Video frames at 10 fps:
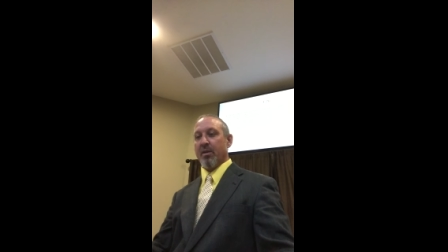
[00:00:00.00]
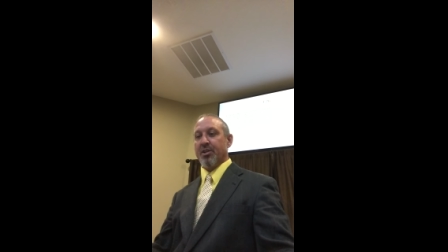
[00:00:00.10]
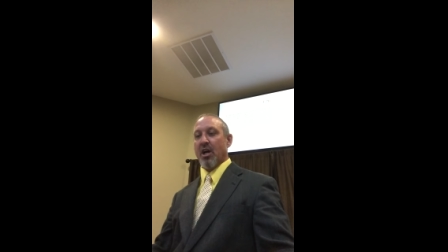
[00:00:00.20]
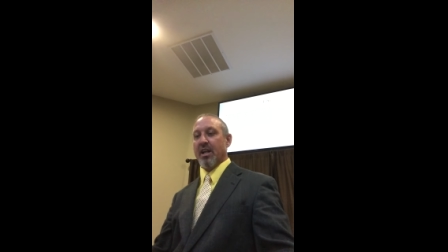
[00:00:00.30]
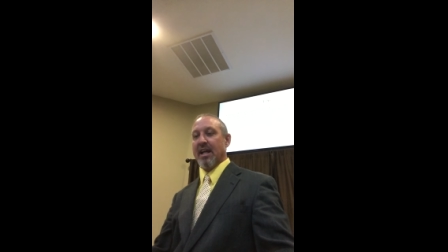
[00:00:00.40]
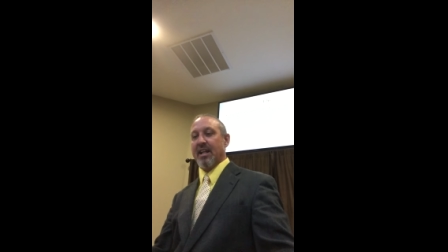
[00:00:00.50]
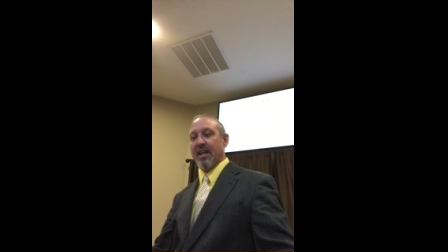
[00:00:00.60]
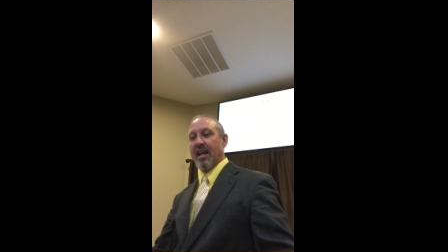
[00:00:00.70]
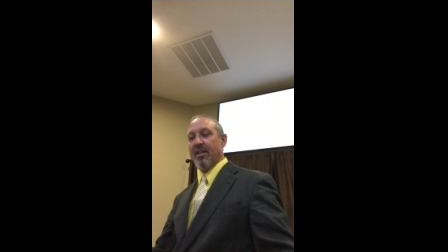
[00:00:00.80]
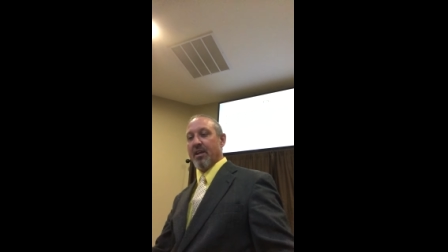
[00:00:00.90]
John
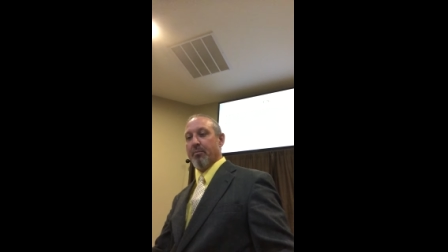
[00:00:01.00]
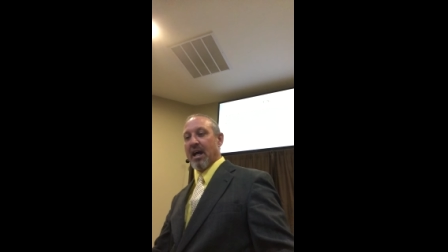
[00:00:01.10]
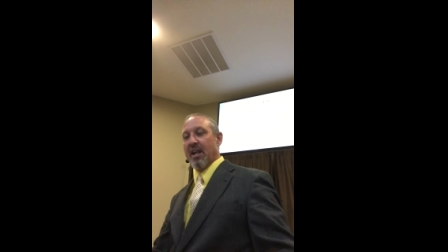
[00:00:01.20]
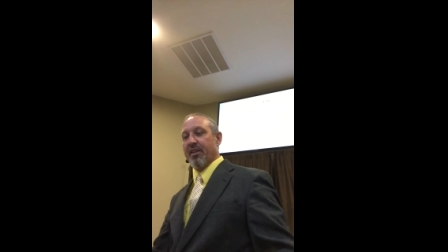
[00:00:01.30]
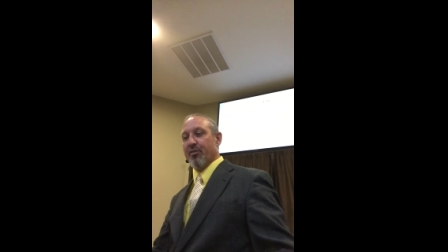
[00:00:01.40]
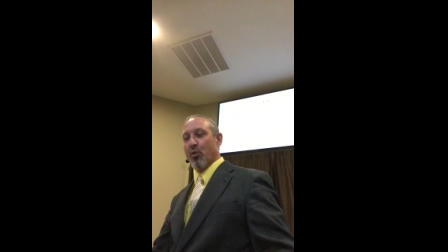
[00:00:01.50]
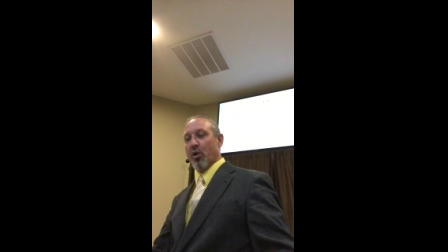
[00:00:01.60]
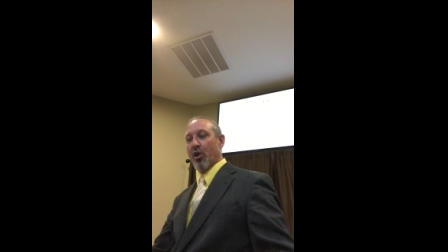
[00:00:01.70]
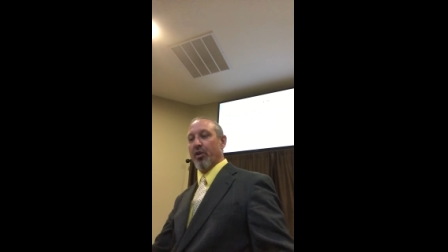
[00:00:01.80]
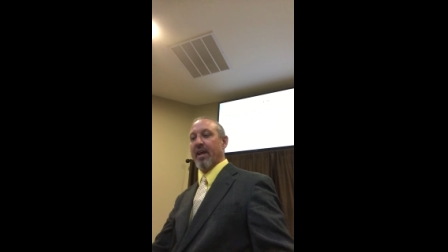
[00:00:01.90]
19, 8, then Pilate
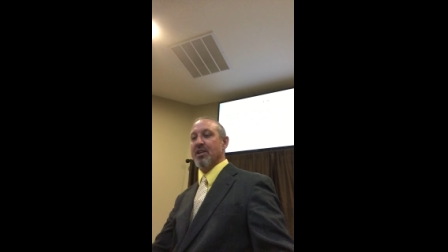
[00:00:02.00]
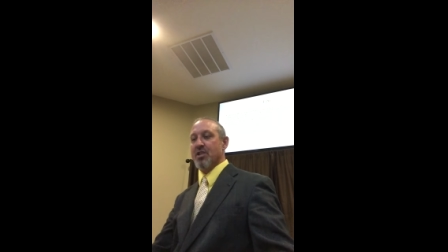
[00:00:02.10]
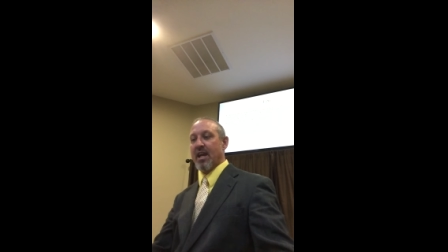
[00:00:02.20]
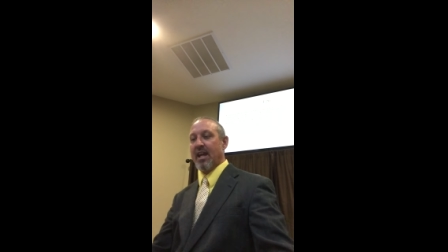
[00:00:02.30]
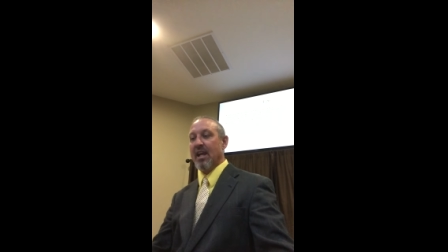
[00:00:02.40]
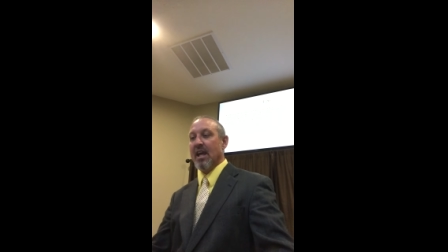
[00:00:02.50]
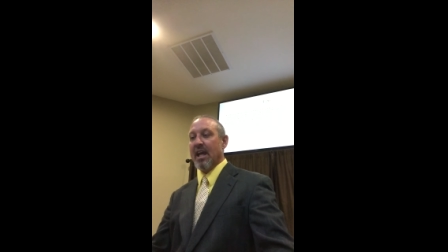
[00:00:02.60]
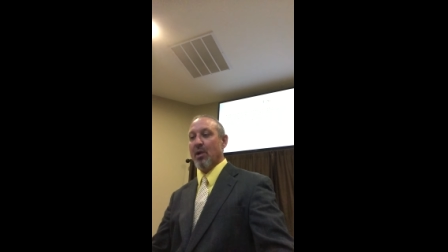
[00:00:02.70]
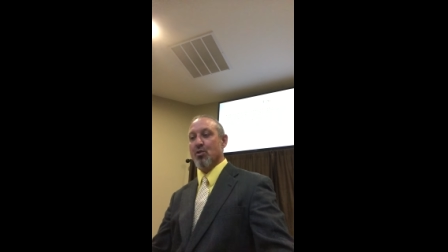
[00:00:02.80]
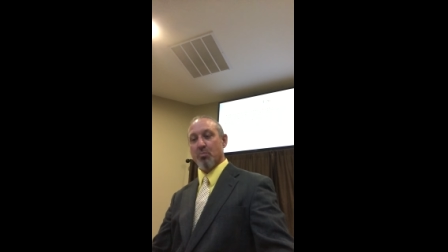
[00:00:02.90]
therefore heard that saying,
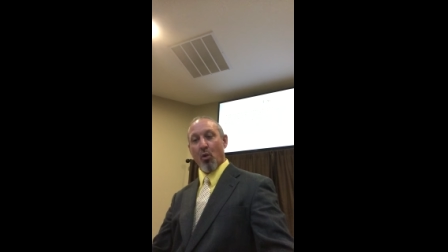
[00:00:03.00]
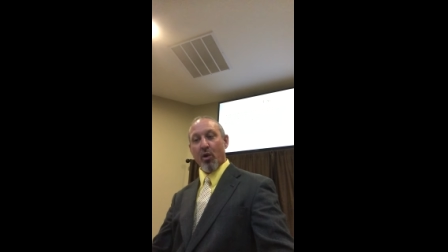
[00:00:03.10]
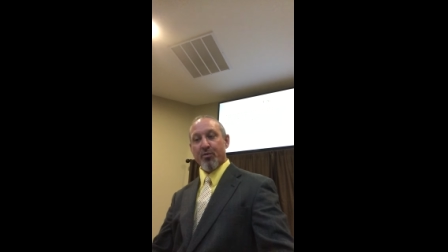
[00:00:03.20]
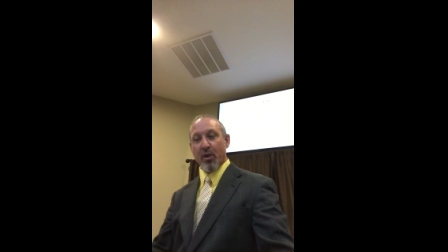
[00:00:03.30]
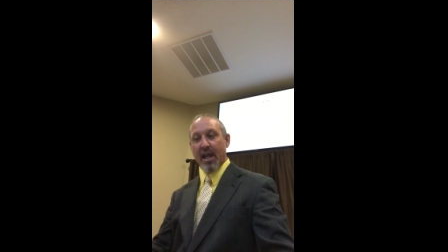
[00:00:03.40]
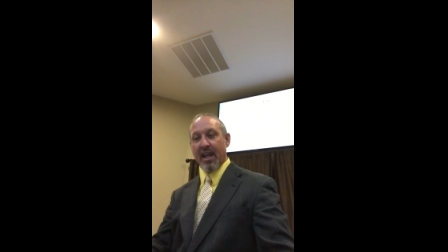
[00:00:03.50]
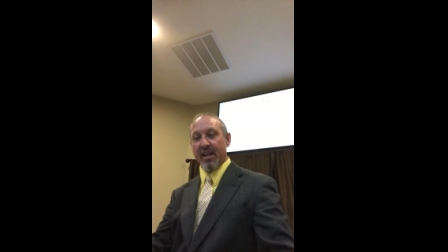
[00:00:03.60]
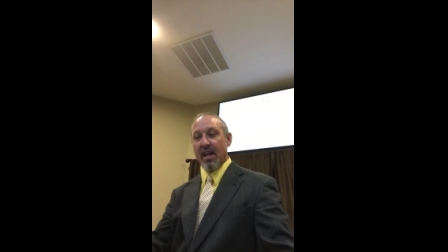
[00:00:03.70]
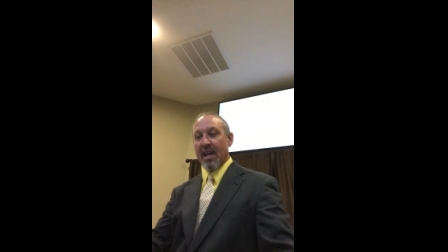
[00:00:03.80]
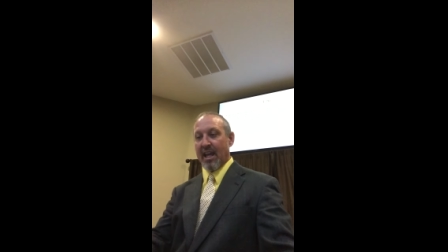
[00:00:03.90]
he was more
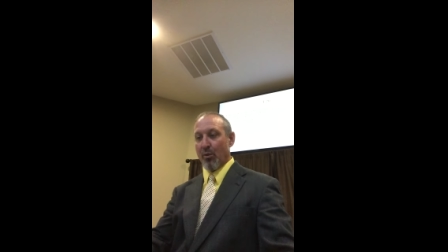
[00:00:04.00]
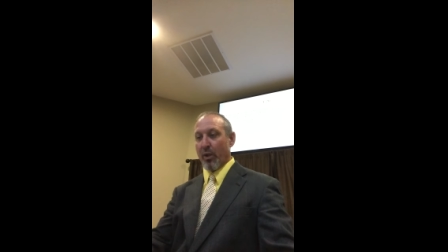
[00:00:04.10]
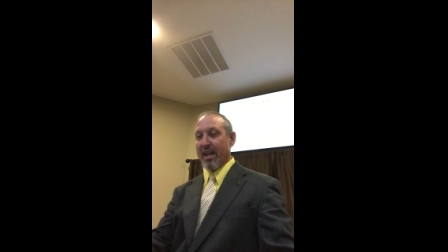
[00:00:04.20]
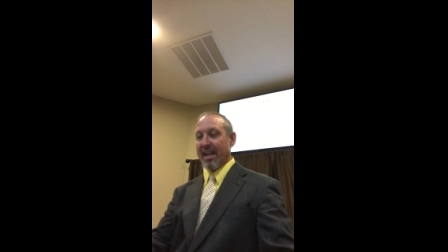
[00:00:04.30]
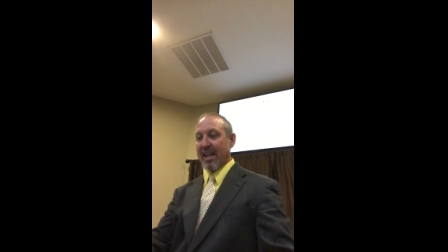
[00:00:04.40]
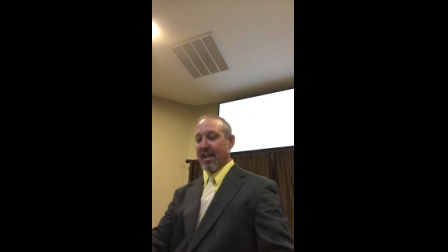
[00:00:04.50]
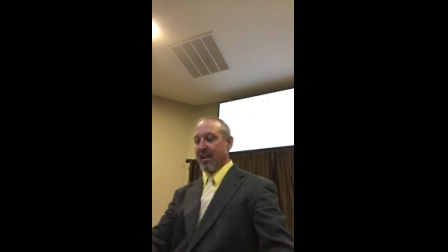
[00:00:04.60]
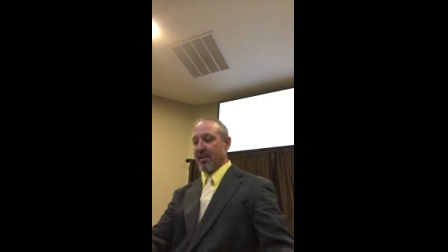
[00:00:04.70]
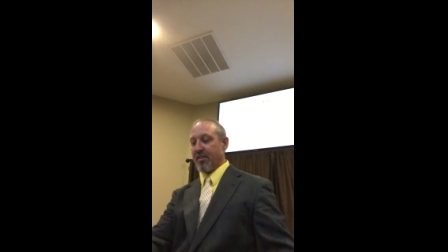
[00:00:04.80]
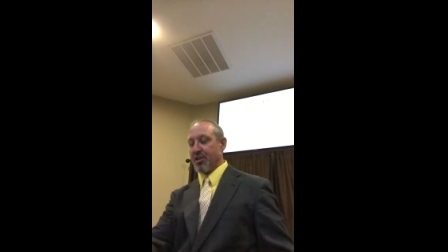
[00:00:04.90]
afraid, and went
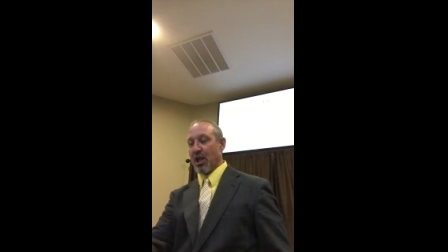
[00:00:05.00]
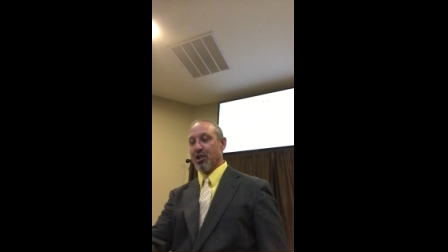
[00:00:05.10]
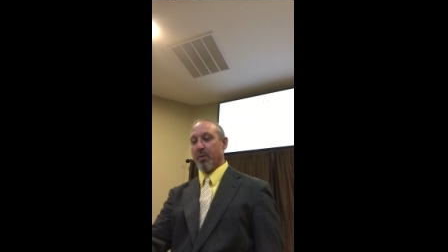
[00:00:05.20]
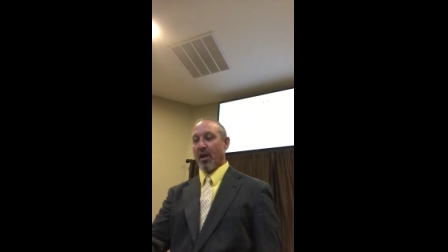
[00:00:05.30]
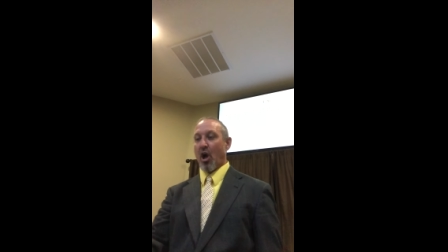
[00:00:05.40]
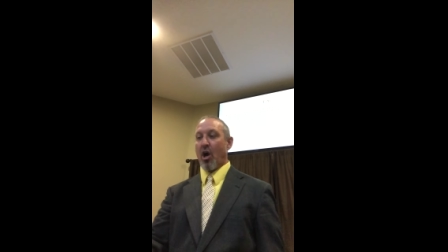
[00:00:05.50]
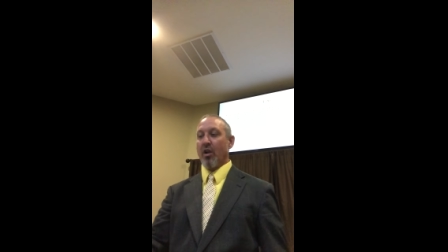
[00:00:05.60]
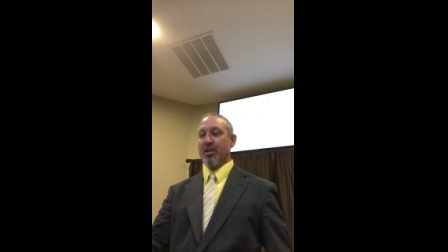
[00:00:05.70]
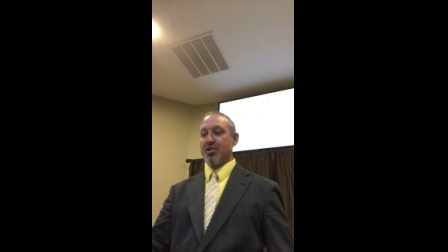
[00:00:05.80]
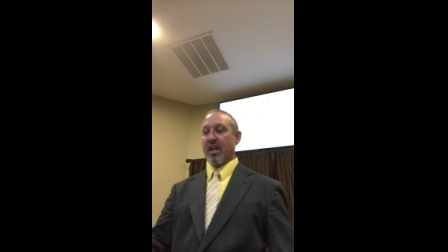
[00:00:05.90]
again into the judgment
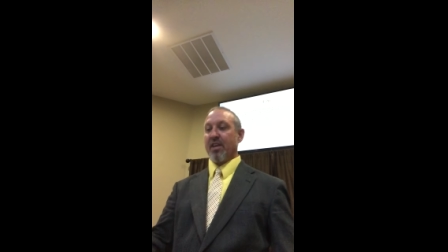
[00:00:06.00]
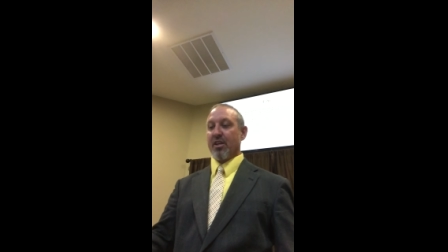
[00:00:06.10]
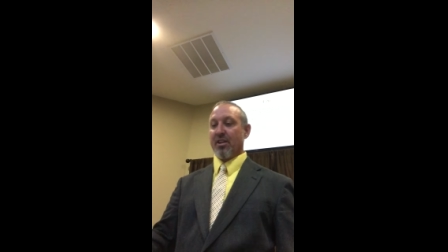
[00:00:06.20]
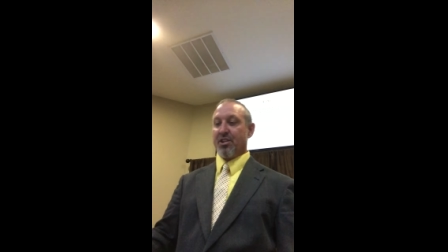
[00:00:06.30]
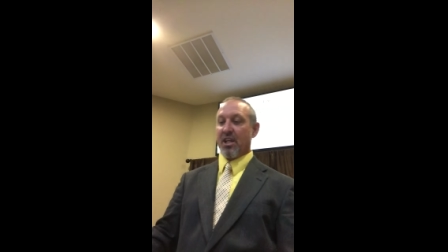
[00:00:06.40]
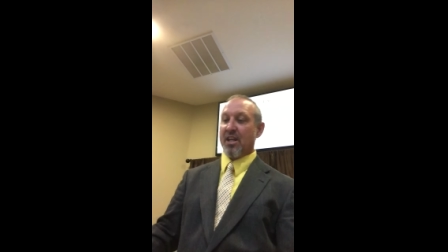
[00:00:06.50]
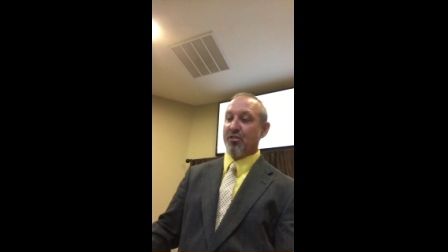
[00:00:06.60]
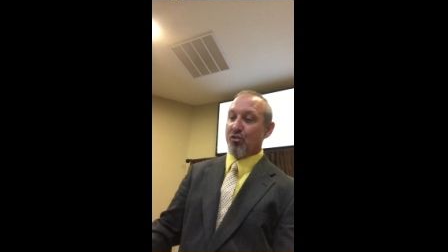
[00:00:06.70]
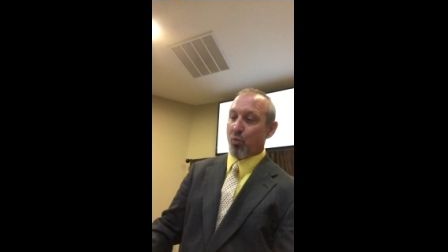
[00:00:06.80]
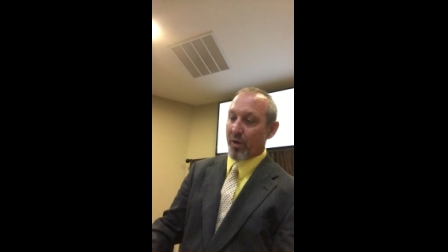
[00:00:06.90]
hall, and saith unto
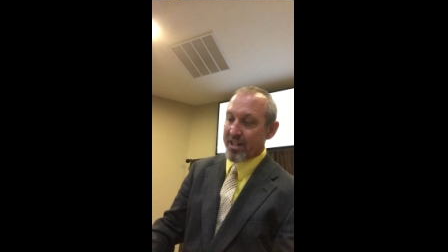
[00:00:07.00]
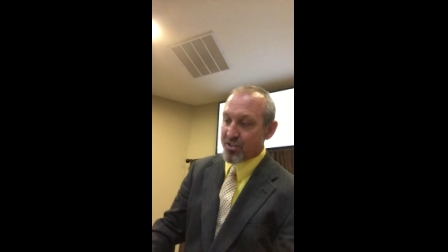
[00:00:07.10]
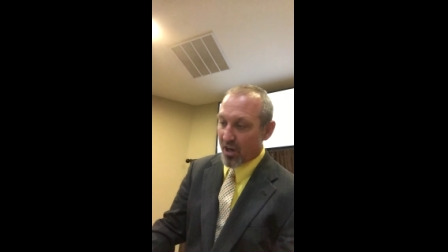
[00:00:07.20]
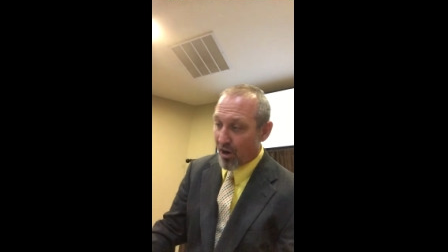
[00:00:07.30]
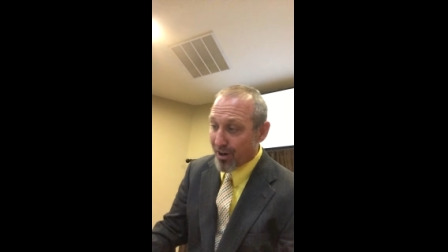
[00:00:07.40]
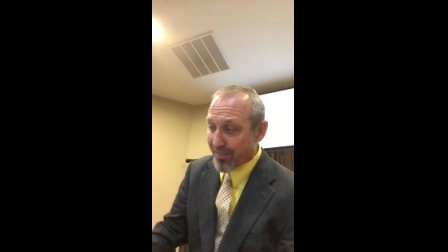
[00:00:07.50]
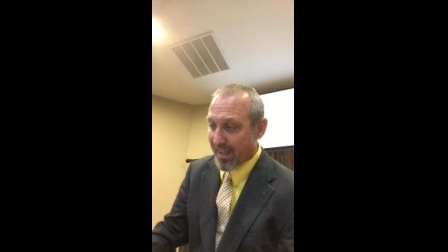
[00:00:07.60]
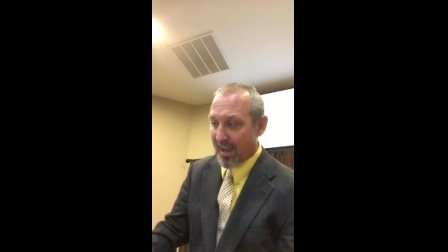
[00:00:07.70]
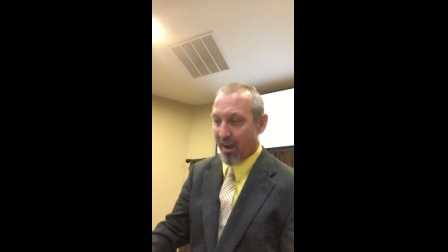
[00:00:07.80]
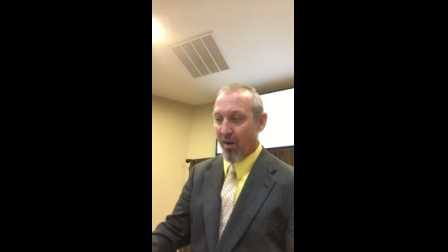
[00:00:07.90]
Jesus, Whence art
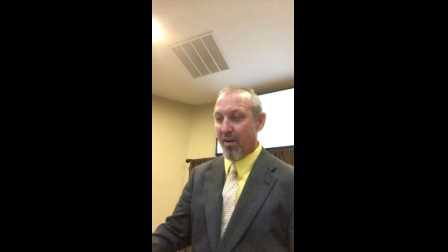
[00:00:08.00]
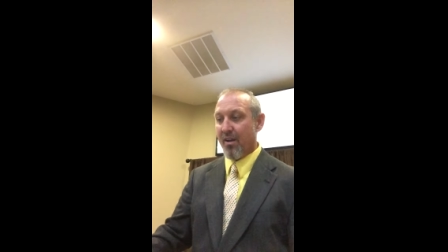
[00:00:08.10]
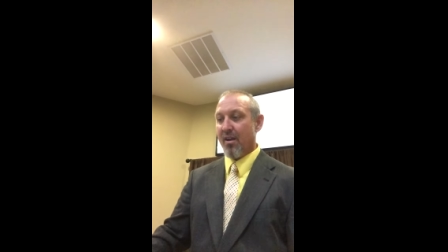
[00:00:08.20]
thou?